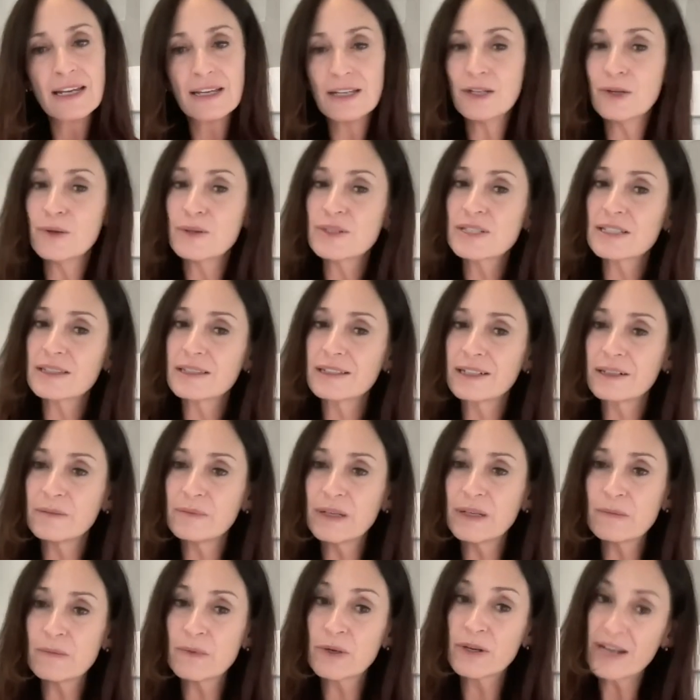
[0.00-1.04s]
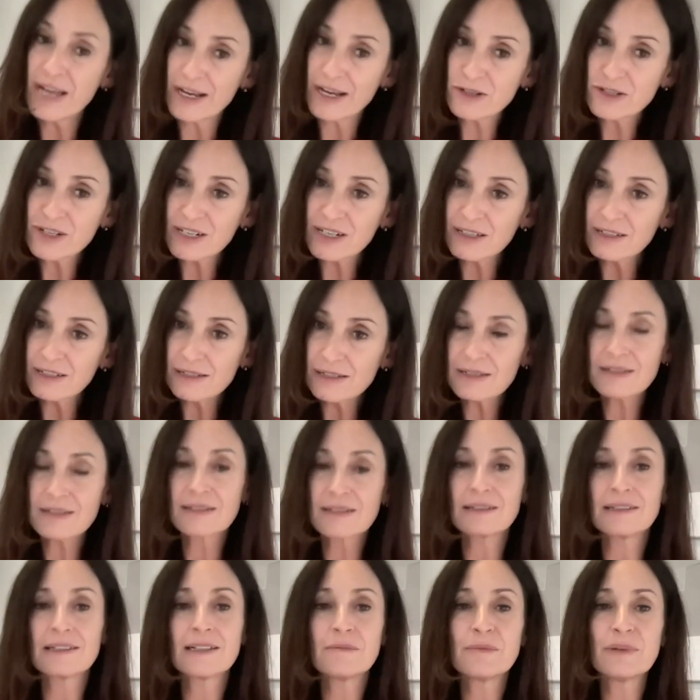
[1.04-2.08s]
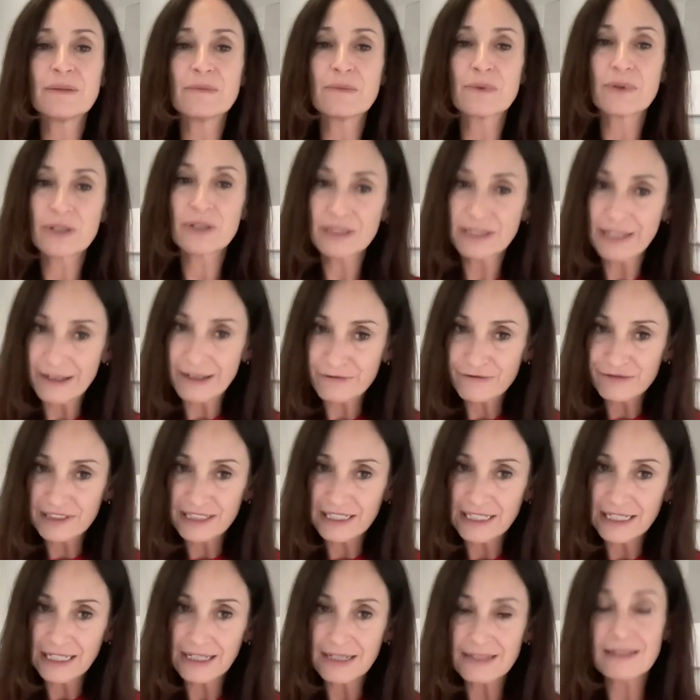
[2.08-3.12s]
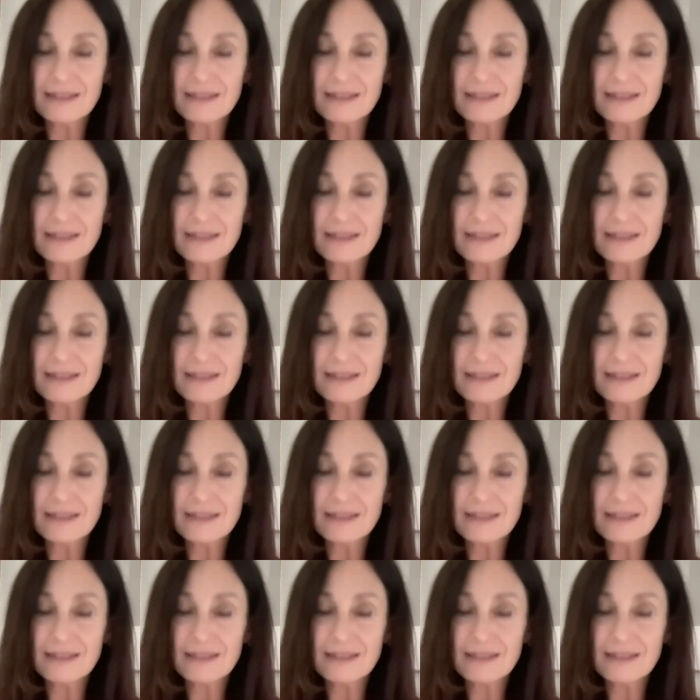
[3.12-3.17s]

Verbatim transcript: you know, it's a little bit more nationalist, it's a little bit more left-leaning,